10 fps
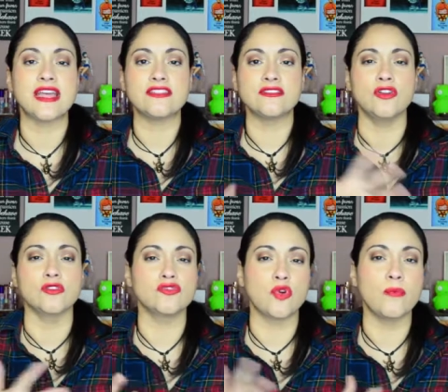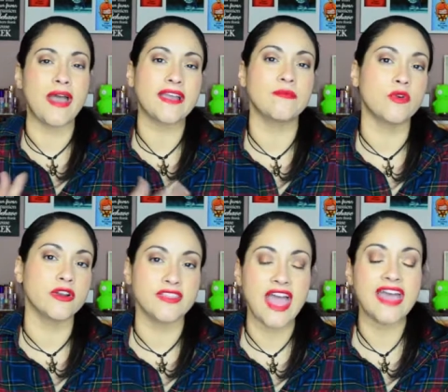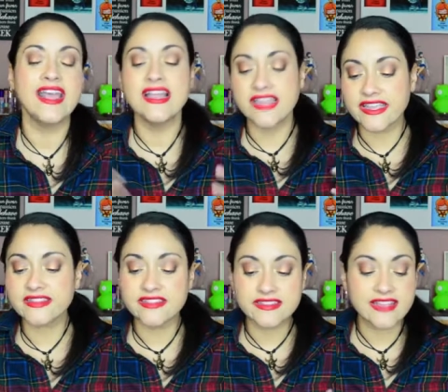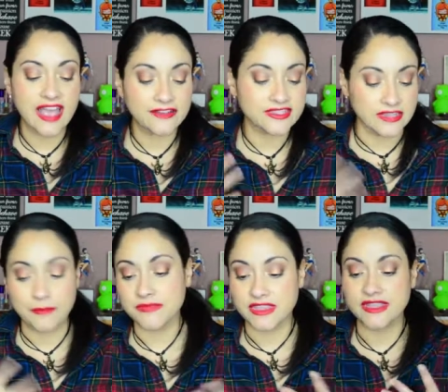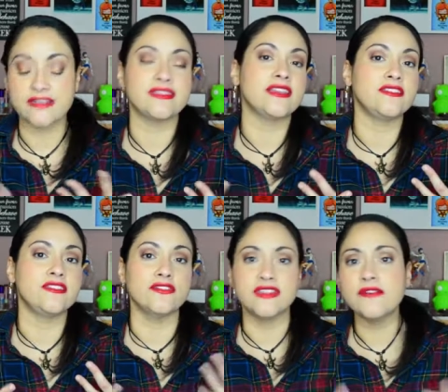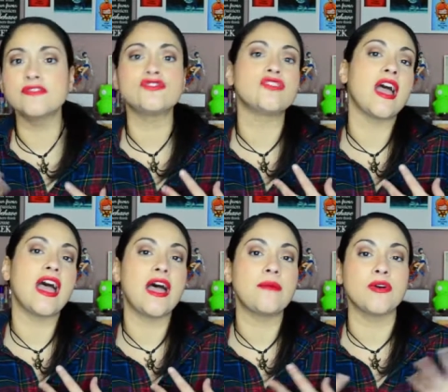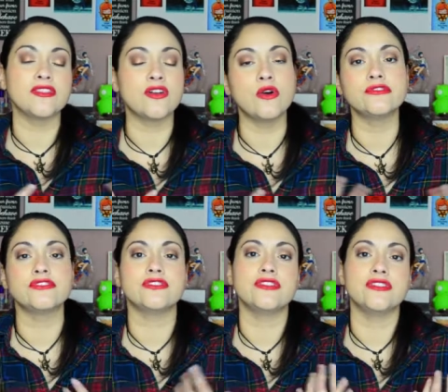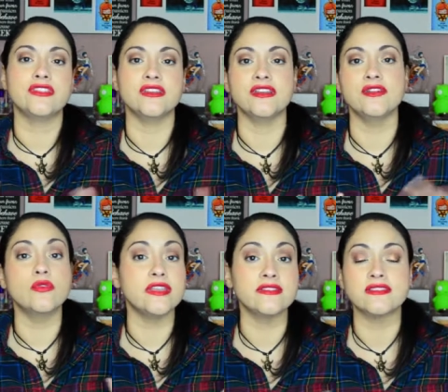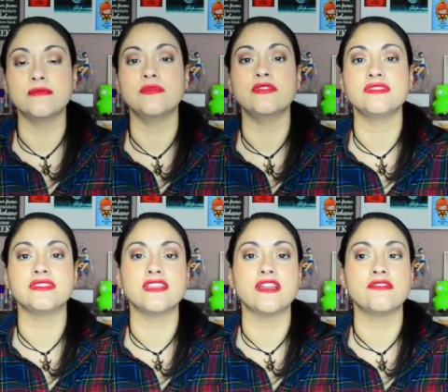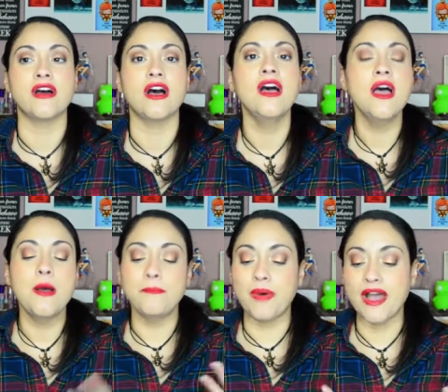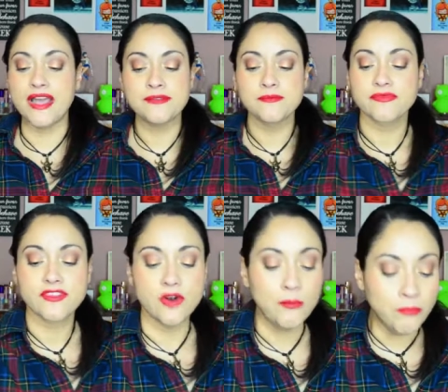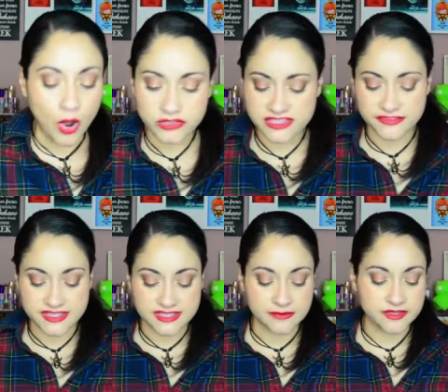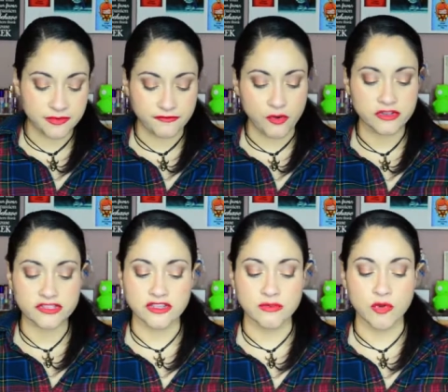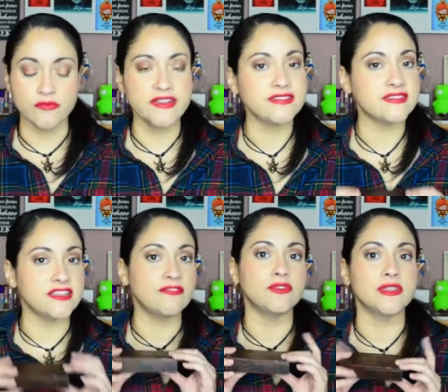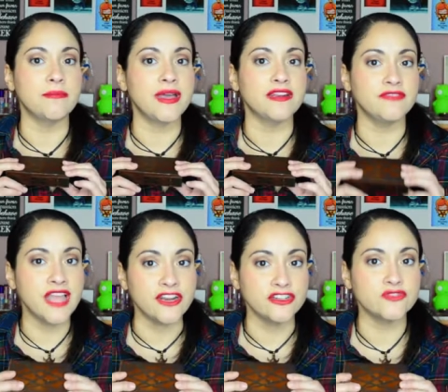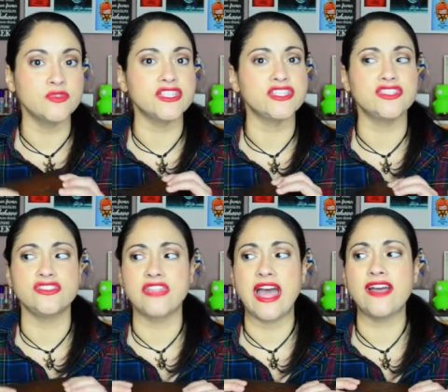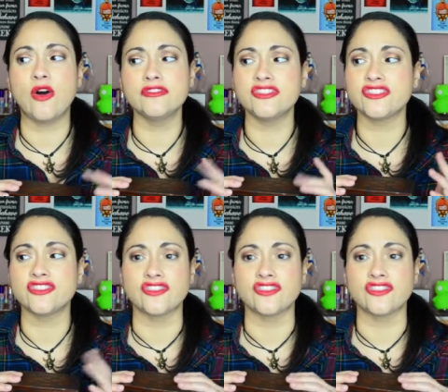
that, you know, throw back more to that. Like, it does have some things, like, you know, the devil's trap on the coaster, the Enochian symbols, etc. But, you know, most of it seemed to be focused on the more recent stuff with the Men of Letters, which is, that all just